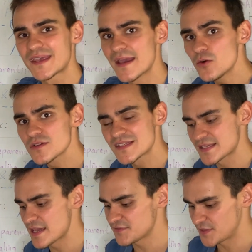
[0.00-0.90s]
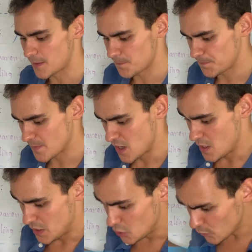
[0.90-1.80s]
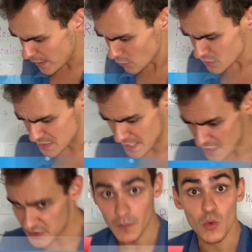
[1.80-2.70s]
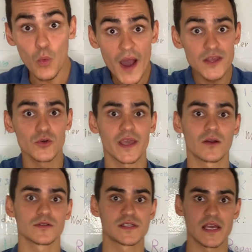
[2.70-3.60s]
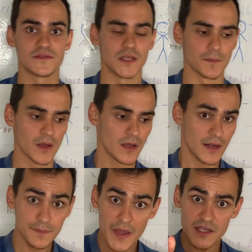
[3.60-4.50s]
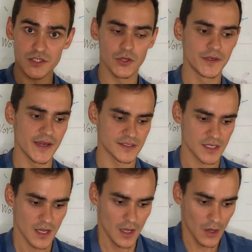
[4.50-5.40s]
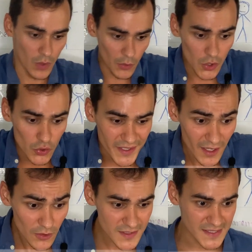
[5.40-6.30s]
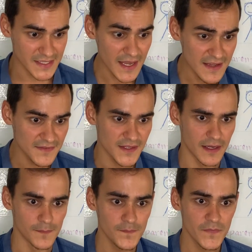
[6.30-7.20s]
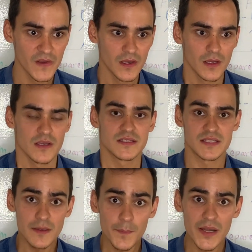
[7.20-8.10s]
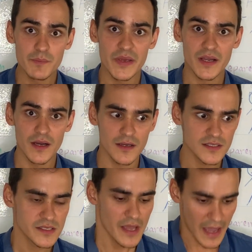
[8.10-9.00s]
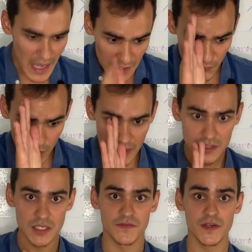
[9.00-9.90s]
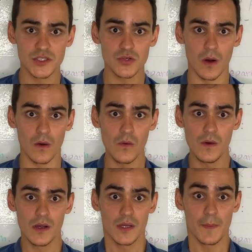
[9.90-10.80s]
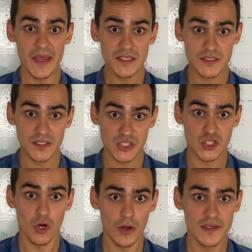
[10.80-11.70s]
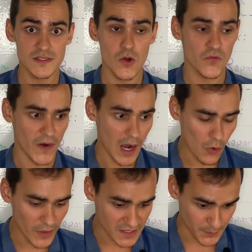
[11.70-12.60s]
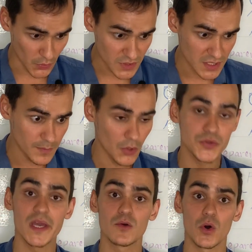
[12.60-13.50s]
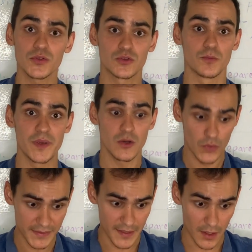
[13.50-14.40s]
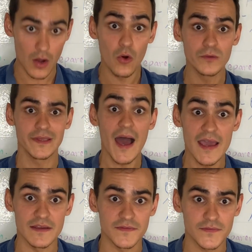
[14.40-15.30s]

cannot save them, you cannot save them. Why you cannot save them? Let me ask you this. Well, you cannot save them simply because every individual makes the choice of how responsible they want to be with their own life,